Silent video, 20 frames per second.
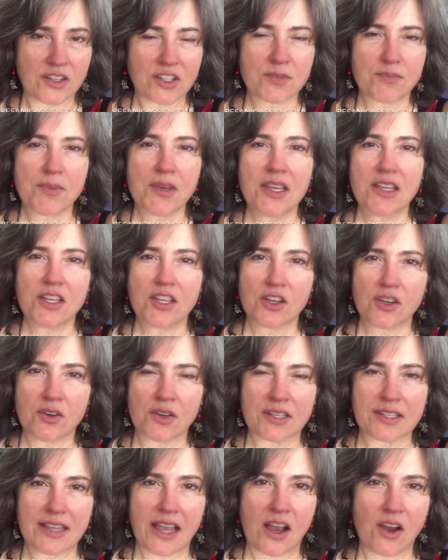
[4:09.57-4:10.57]
Just be
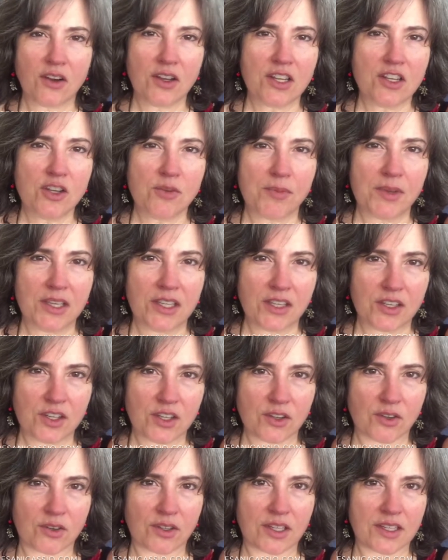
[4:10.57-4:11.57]
curious. How can you be
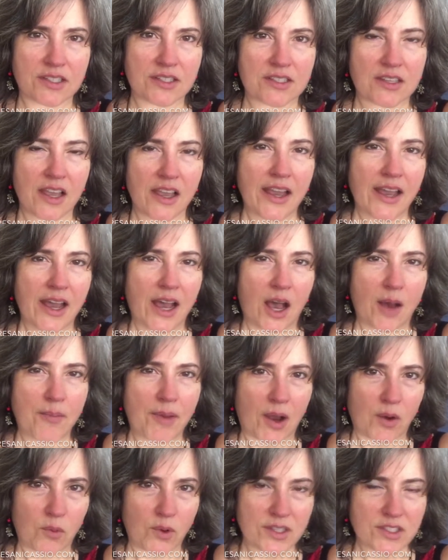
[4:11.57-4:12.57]
curious
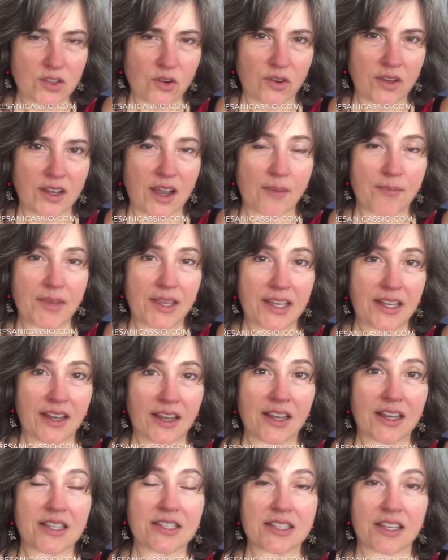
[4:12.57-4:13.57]
about what's going on?
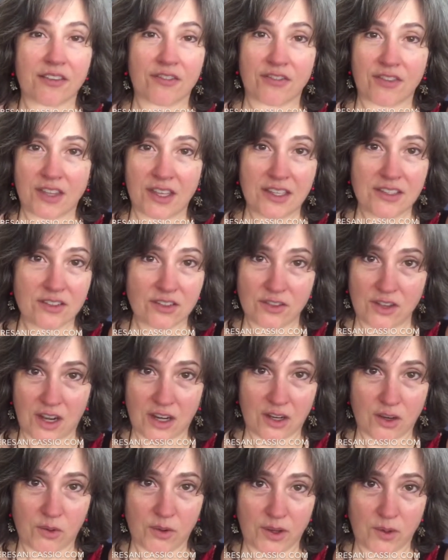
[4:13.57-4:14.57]
Because if things are
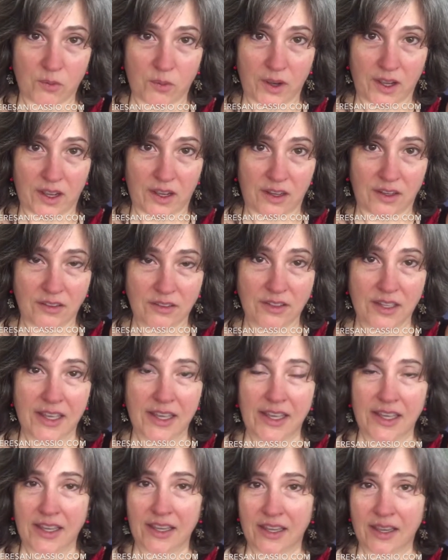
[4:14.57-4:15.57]
not going well,
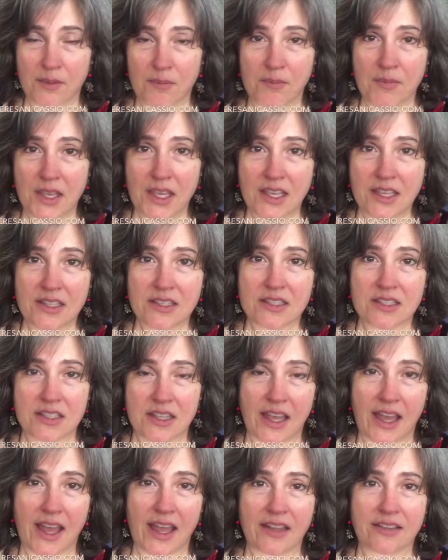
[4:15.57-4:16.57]
it means
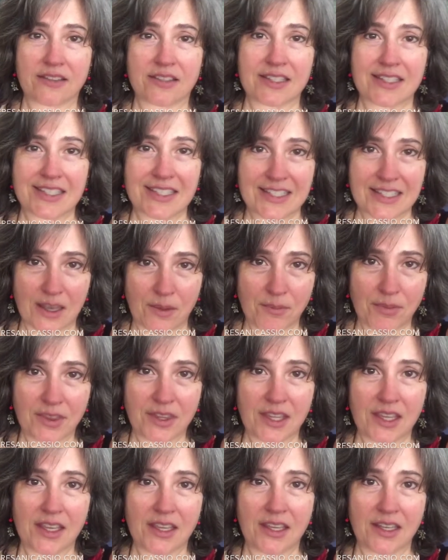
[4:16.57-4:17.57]
that
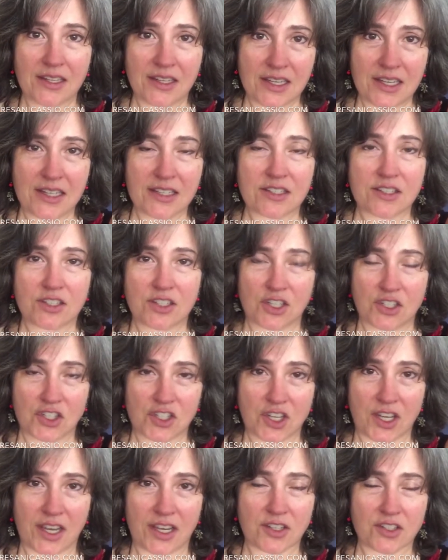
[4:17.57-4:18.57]
something needs to
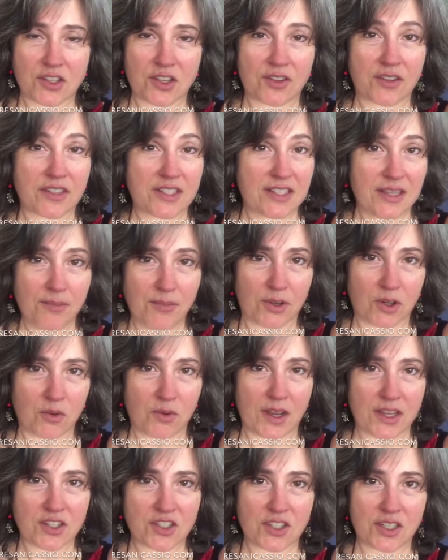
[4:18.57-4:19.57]
change. So the simple
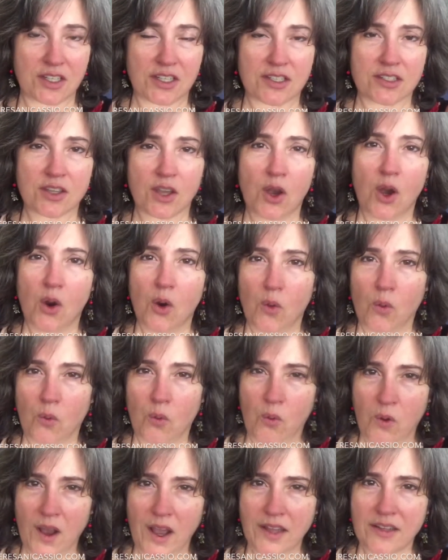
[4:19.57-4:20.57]
question is,
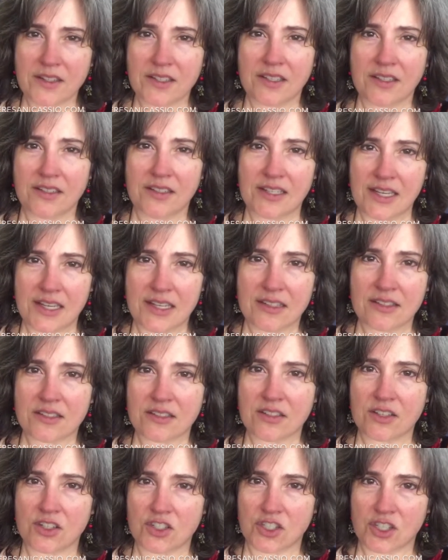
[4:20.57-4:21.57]
what
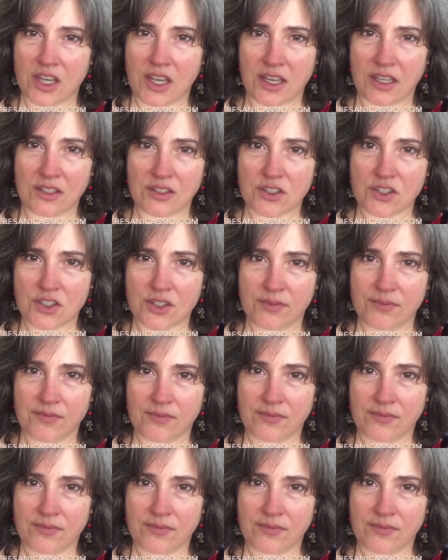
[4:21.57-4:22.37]
needs to change?